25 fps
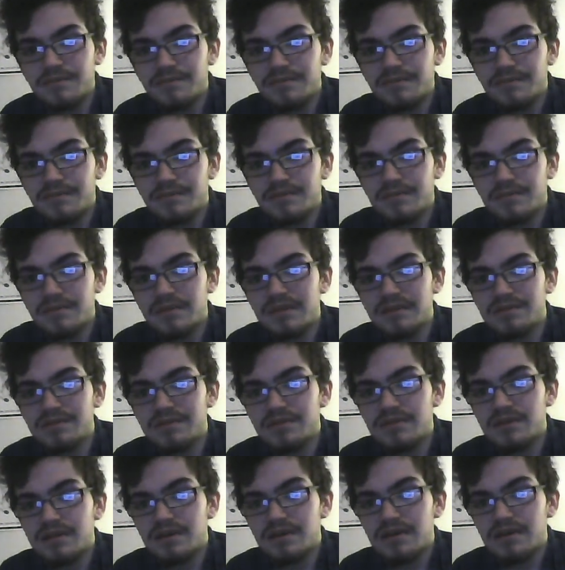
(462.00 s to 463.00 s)
And
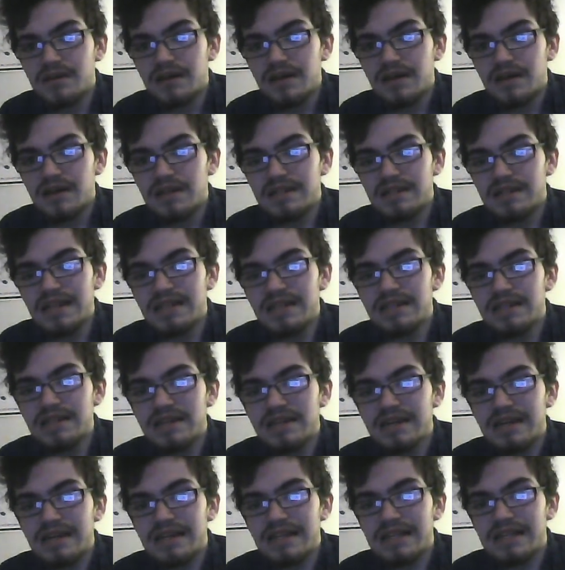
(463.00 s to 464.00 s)
then the
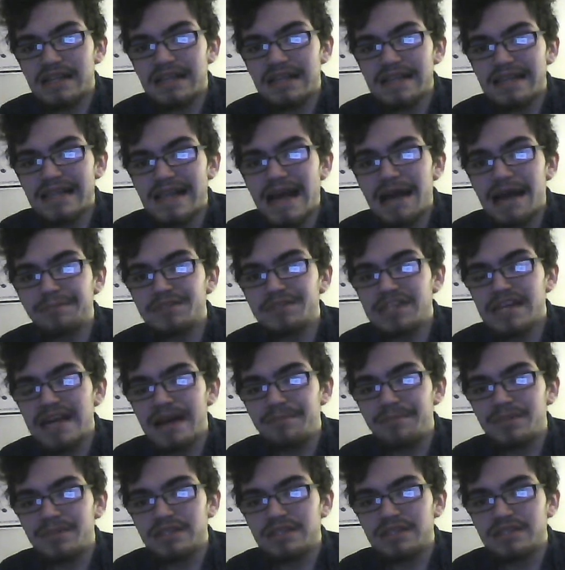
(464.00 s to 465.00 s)
collapse
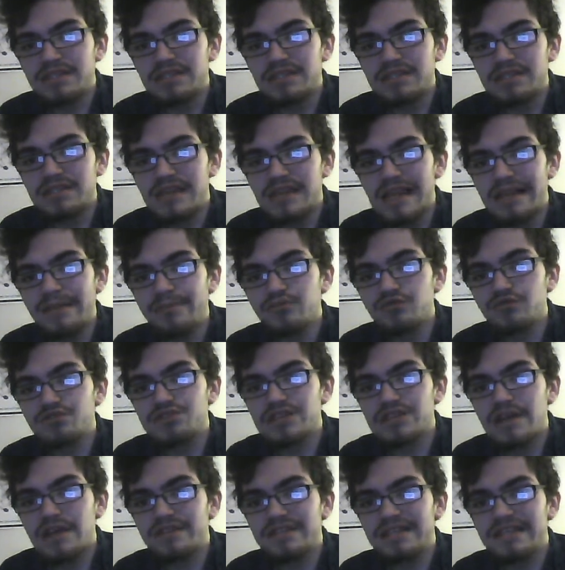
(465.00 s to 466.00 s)
happened in the April
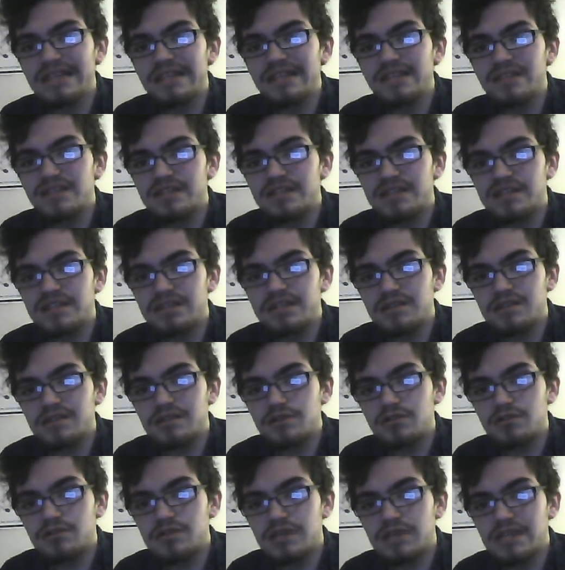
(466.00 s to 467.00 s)
17th,
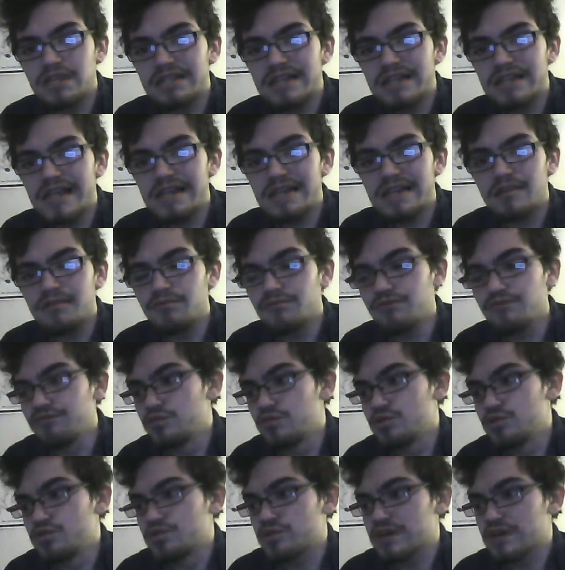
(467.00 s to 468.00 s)
2008
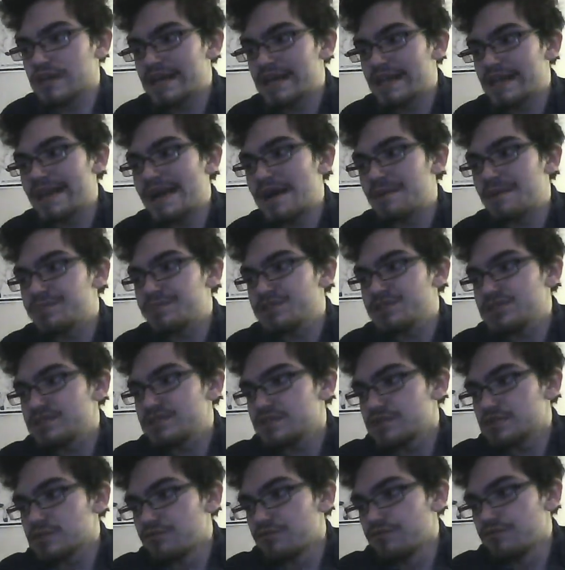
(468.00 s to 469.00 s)
rumor collapse,
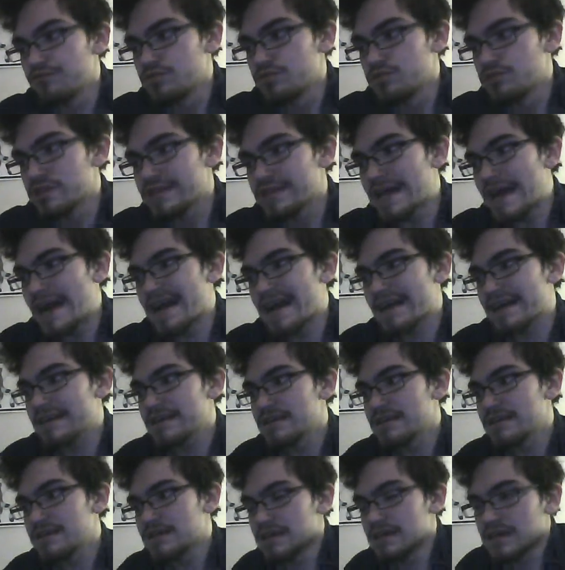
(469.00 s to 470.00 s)
the rumor attack,
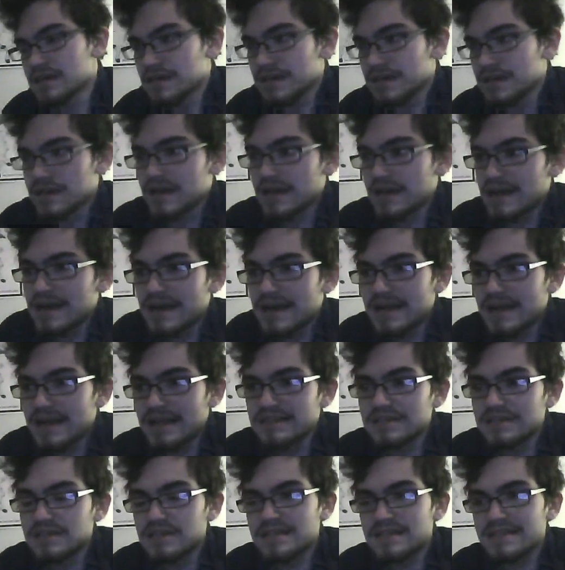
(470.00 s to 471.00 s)
and
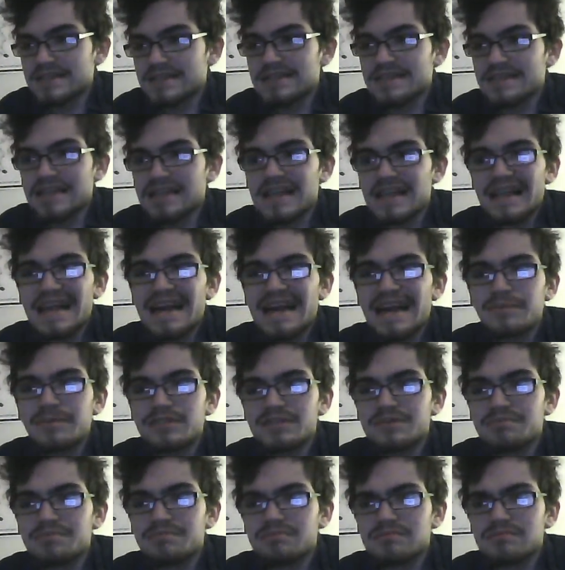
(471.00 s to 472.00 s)
the collapse.
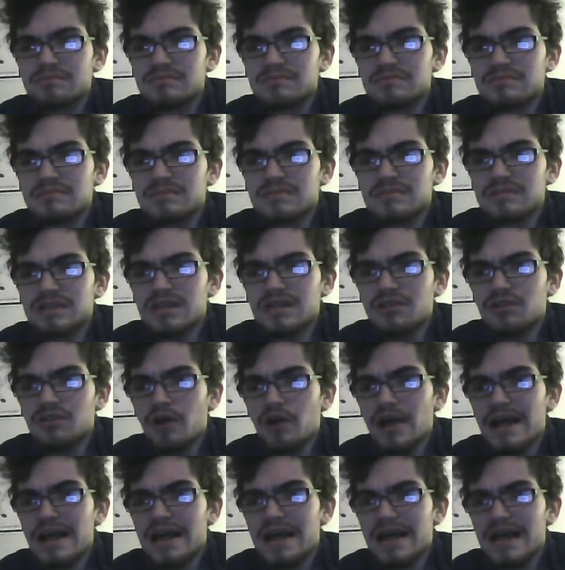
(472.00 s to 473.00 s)
And all
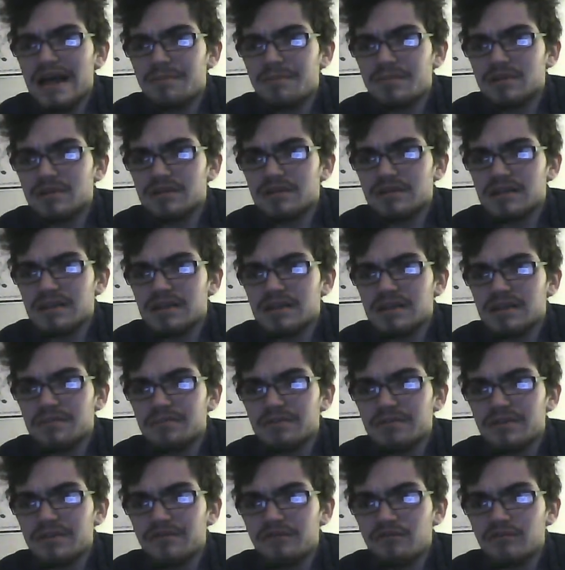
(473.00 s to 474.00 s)
that happened.
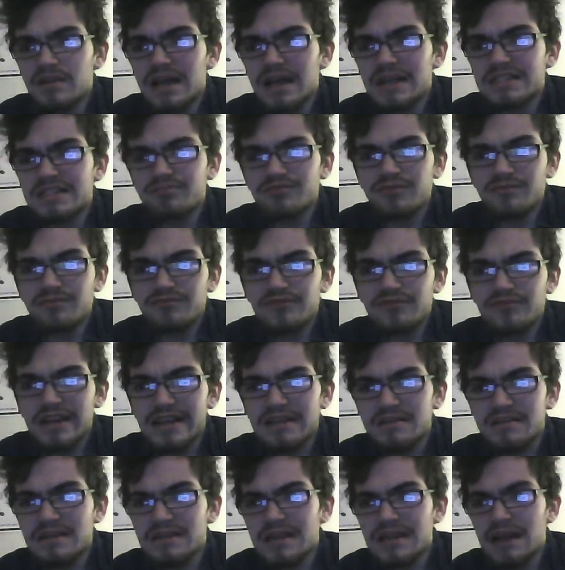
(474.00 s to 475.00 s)
Before that spring break,
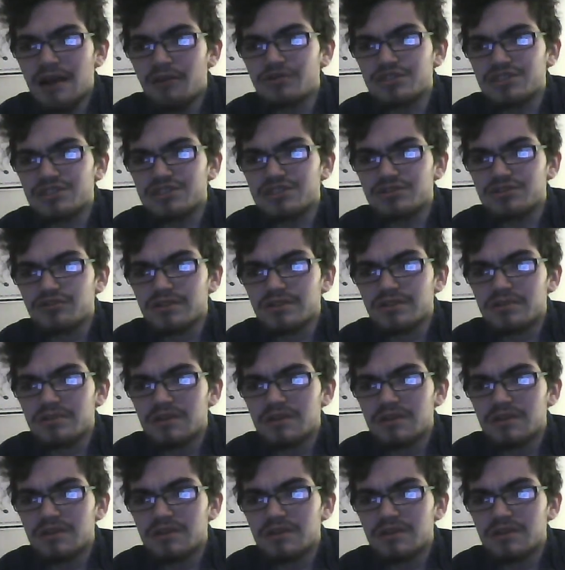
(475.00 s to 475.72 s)
that was good.